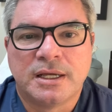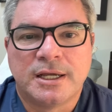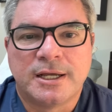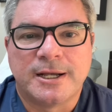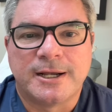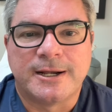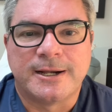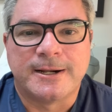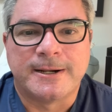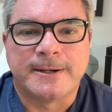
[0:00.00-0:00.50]

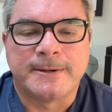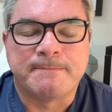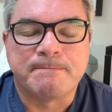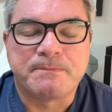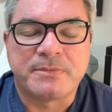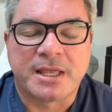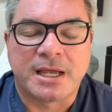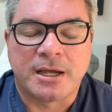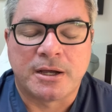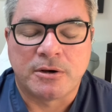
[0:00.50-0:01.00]

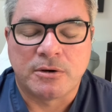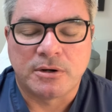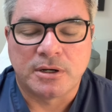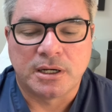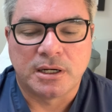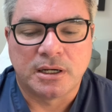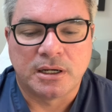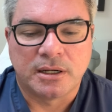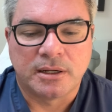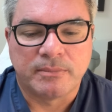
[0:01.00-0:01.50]

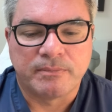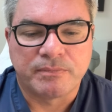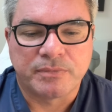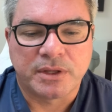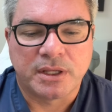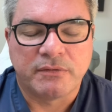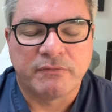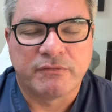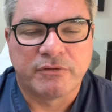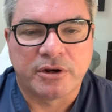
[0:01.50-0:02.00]
Now,
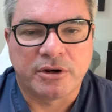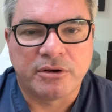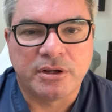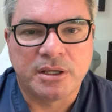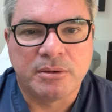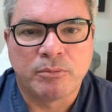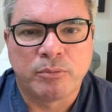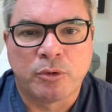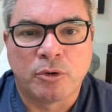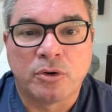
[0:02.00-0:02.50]
very
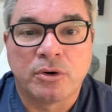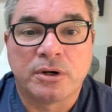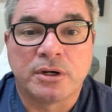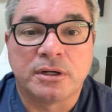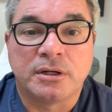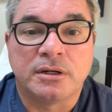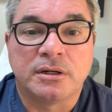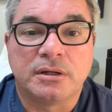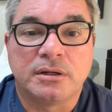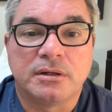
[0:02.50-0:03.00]

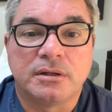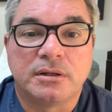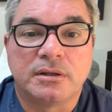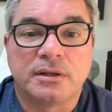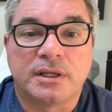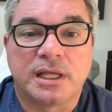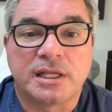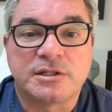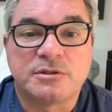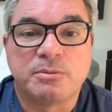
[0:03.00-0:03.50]
important,
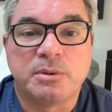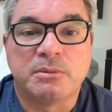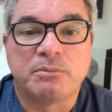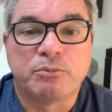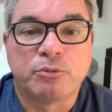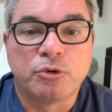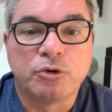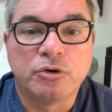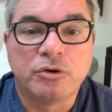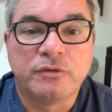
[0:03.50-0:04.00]
that's been
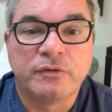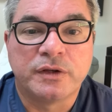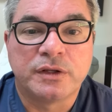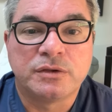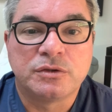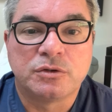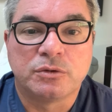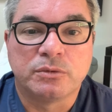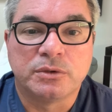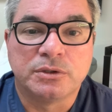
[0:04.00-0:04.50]
proven
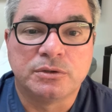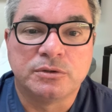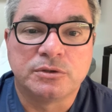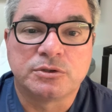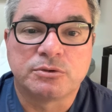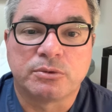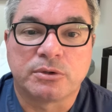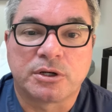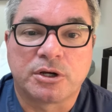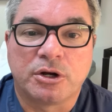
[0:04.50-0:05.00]
to
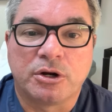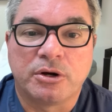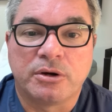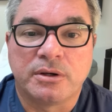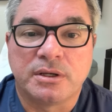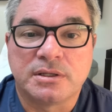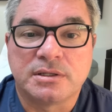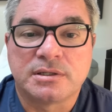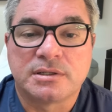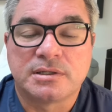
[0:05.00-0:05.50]
reduce
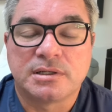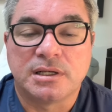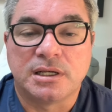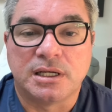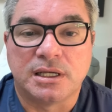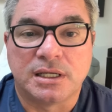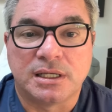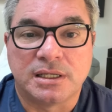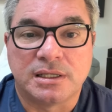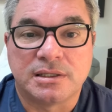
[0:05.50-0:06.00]
recurrence,
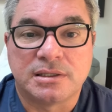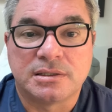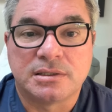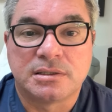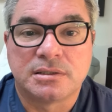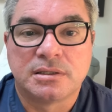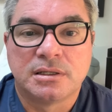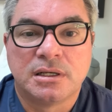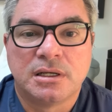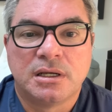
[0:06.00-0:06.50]

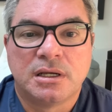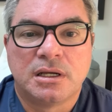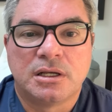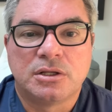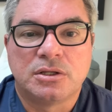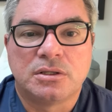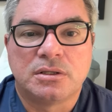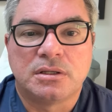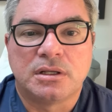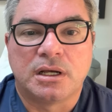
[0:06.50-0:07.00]
is
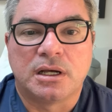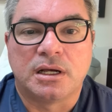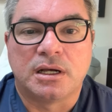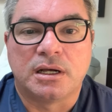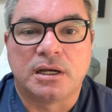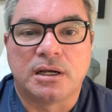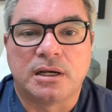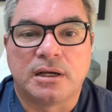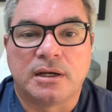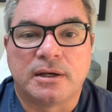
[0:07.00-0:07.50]

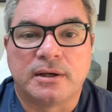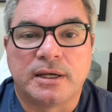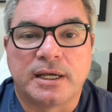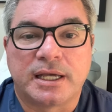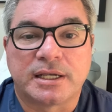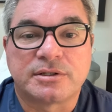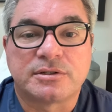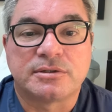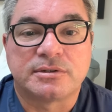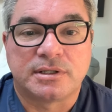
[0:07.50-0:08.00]

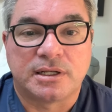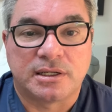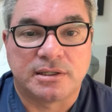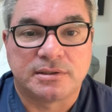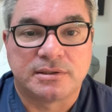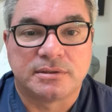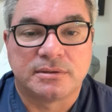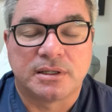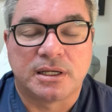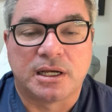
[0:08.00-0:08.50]

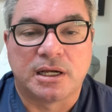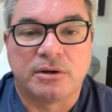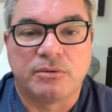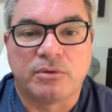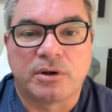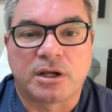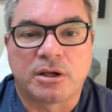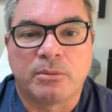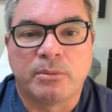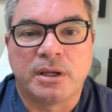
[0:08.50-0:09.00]
exercise. I
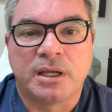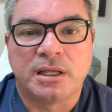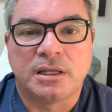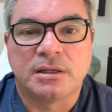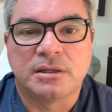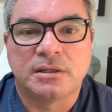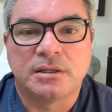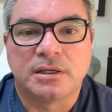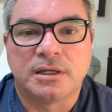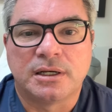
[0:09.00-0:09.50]

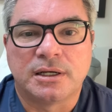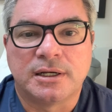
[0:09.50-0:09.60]
recommend